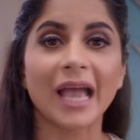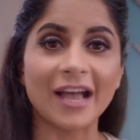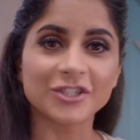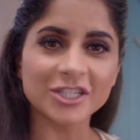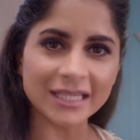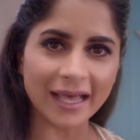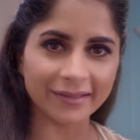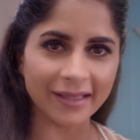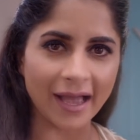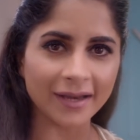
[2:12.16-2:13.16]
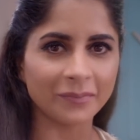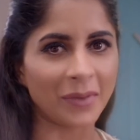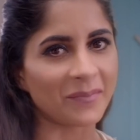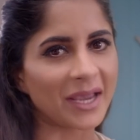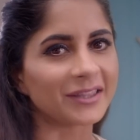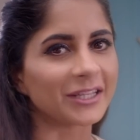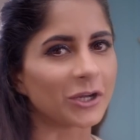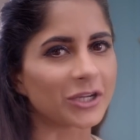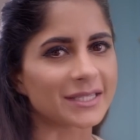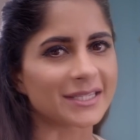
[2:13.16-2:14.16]
And just like that, my Mehendi
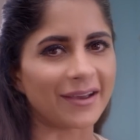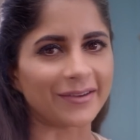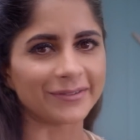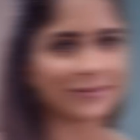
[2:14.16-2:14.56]
look is done.